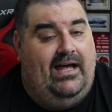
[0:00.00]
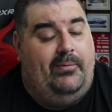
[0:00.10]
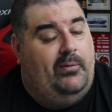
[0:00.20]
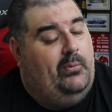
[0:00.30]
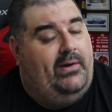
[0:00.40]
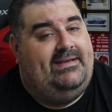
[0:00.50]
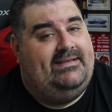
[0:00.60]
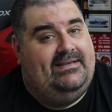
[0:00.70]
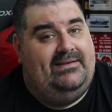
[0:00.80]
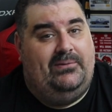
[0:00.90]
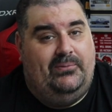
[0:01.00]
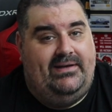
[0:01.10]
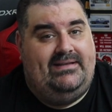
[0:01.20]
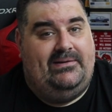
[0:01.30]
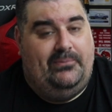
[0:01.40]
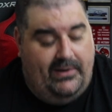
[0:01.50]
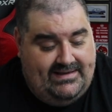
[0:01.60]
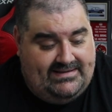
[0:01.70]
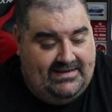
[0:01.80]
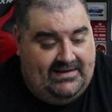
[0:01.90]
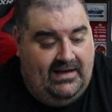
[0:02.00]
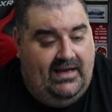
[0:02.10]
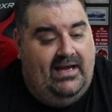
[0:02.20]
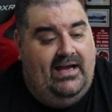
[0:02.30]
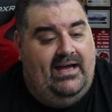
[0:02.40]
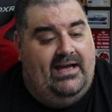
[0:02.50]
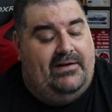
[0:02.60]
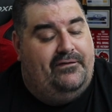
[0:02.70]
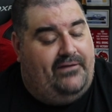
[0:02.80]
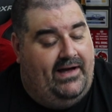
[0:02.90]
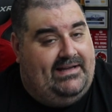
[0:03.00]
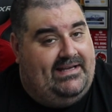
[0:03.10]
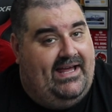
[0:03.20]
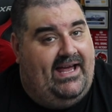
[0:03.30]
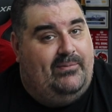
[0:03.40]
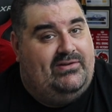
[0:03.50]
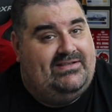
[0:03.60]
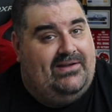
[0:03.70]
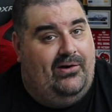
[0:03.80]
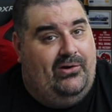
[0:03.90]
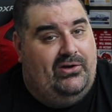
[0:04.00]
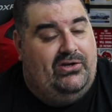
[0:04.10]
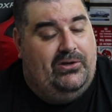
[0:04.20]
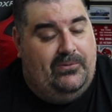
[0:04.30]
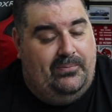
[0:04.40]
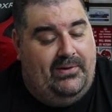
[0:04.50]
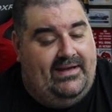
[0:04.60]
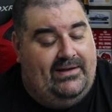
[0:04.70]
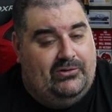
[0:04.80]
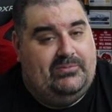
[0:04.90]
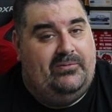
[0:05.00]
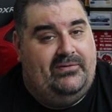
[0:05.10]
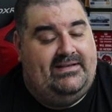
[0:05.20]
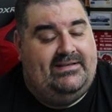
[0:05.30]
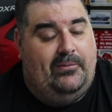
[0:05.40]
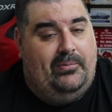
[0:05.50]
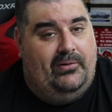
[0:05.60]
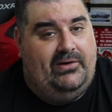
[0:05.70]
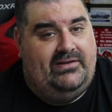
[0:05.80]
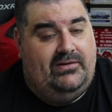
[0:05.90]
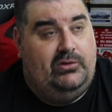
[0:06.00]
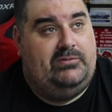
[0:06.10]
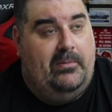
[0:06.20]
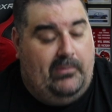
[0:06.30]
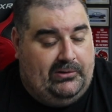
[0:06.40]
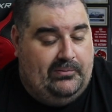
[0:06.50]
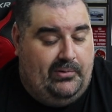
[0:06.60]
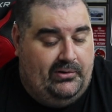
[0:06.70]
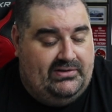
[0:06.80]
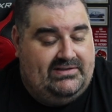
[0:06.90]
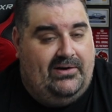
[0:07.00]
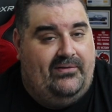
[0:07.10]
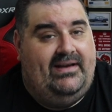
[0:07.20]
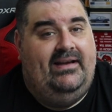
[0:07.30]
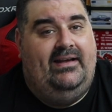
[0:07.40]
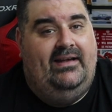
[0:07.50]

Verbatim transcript: I've been waiting and waiting and waiting. And it finally came in stock at UMP, Ultimate Retail Product, Ultimate Modern Product, sorry.